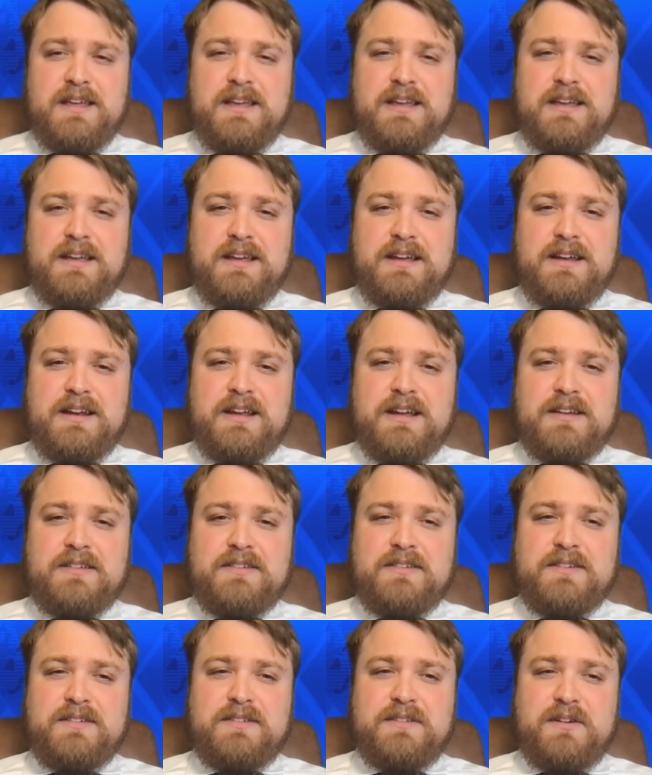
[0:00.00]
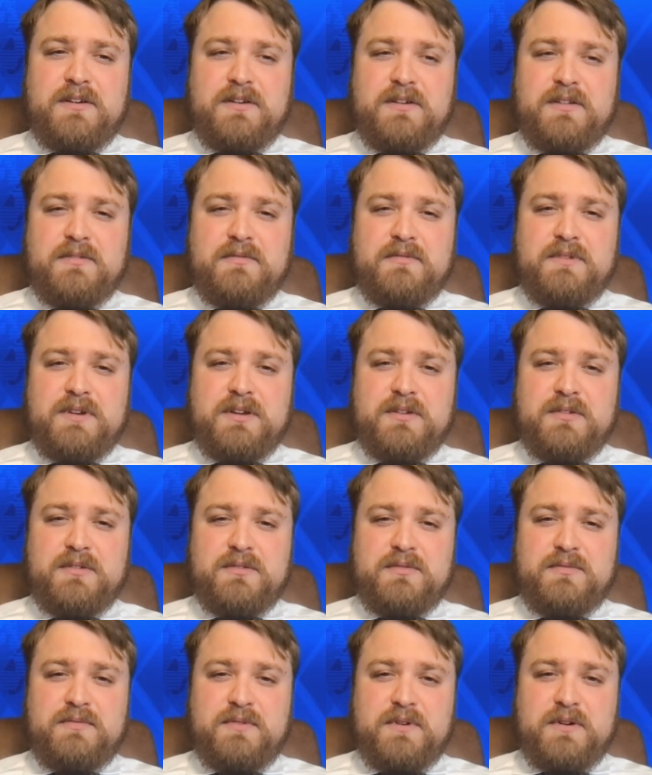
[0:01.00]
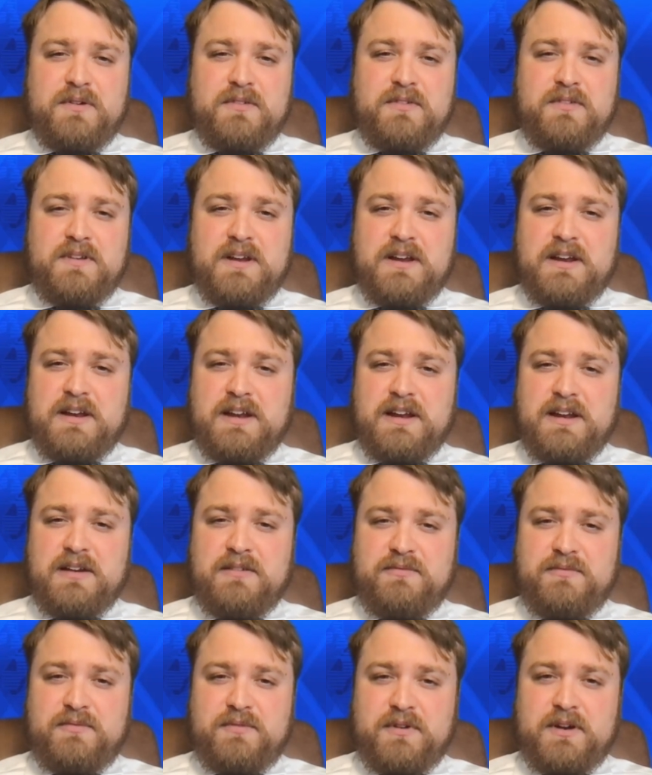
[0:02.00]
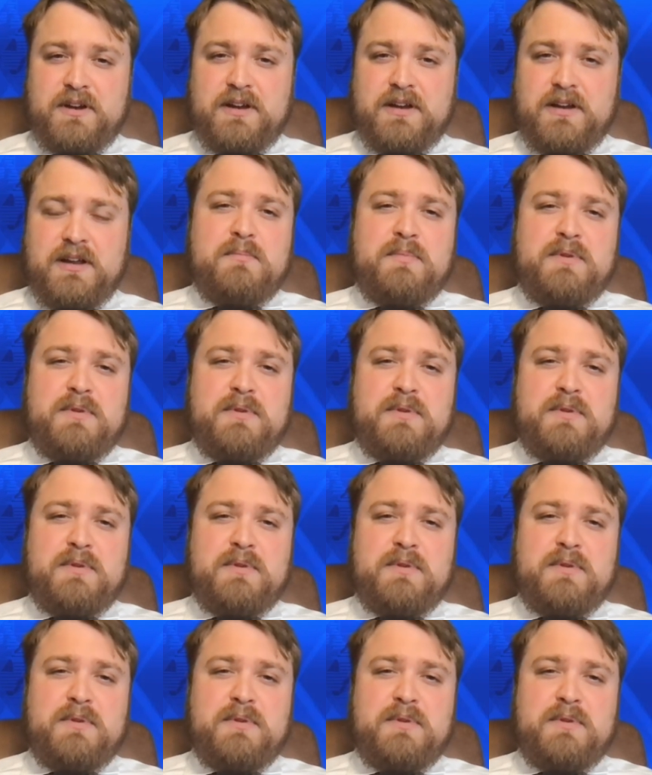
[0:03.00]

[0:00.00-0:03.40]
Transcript: and gain access to all the videos first and ad free.